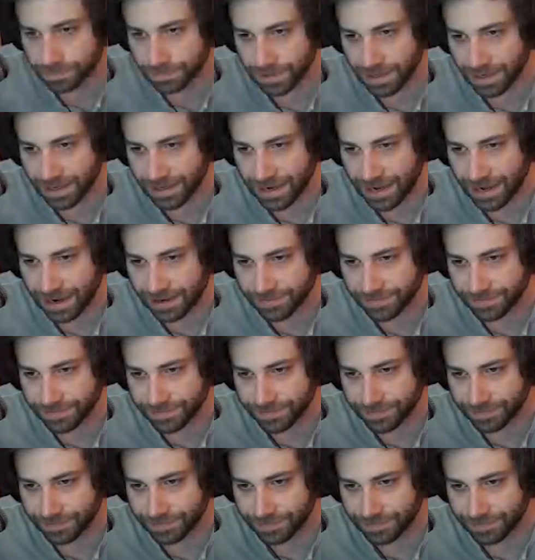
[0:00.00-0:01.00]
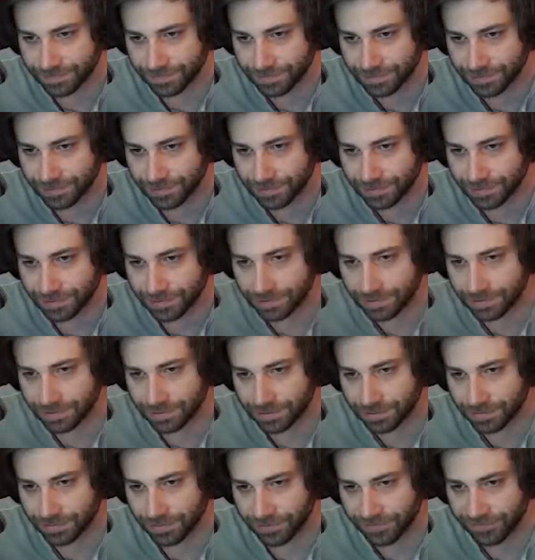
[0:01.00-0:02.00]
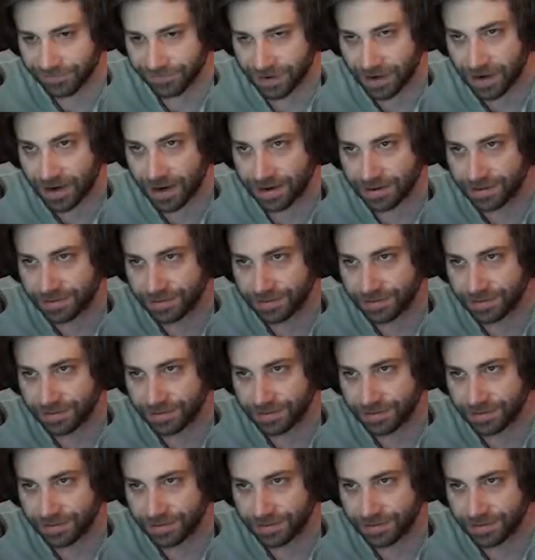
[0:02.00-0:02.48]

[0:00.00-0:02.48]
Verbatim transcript: I got him. We're fine.